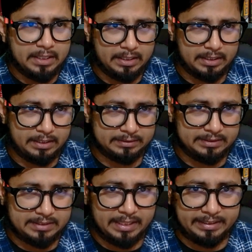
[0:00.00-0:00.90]
uh,
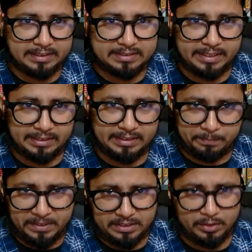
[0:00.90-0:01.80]
this article stated
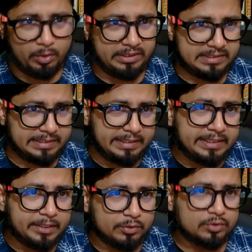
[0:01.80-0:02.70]
that PhD holders in
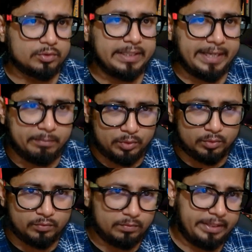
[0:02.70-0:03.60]
India usually aim
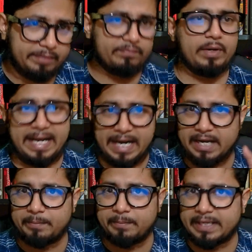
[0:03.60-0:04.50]
to aim for
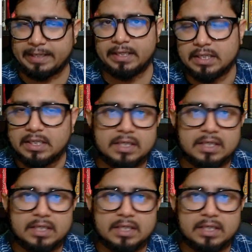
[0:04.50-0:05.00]
academic career